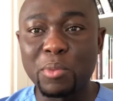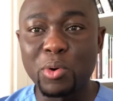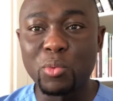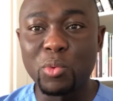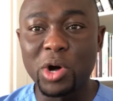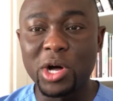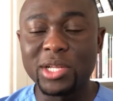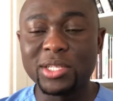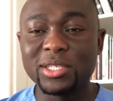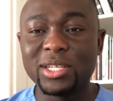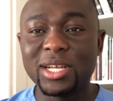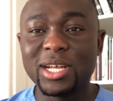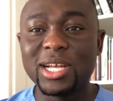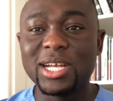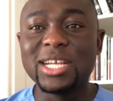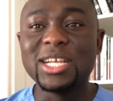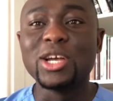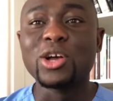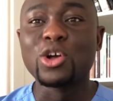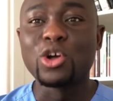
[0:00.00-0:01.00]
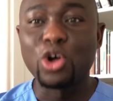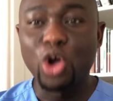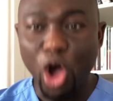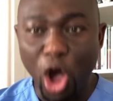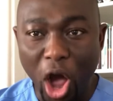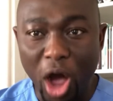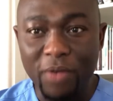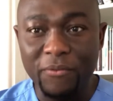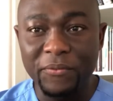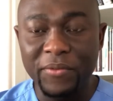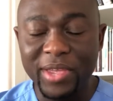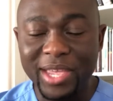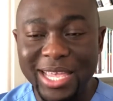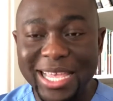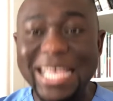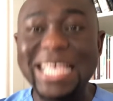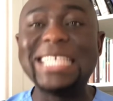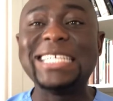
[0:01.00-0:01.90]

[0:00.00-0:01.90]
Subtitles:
1, coffee.